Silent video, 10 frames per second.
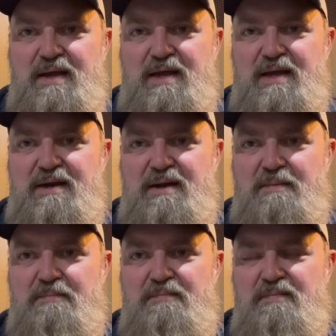and
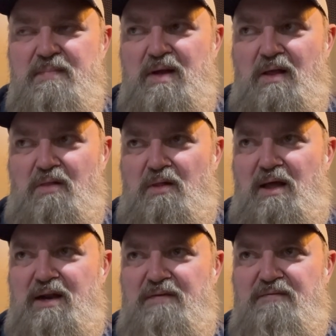um, a
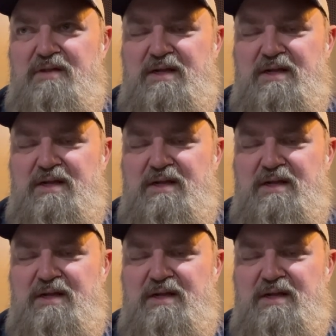lot of